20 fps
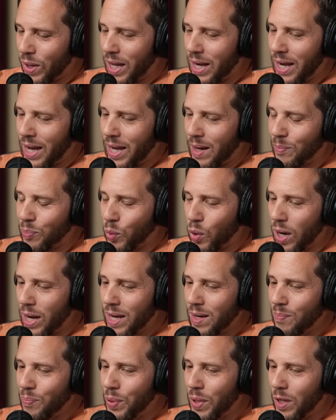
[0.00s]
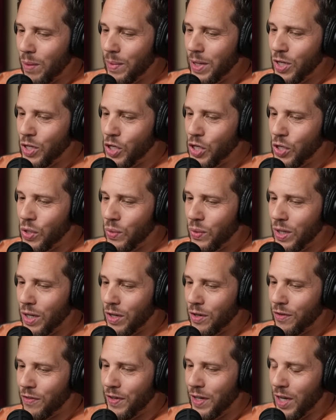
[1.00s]
We had a Brian Pillman
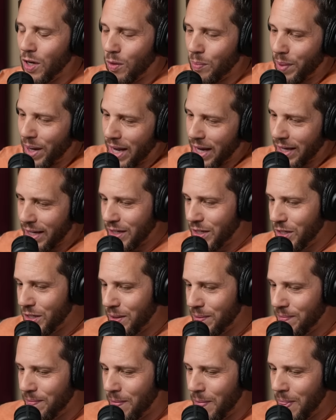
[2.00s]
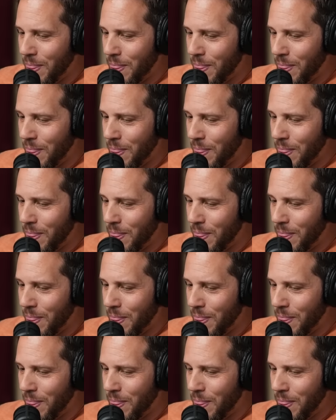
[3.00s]
Jr. video package,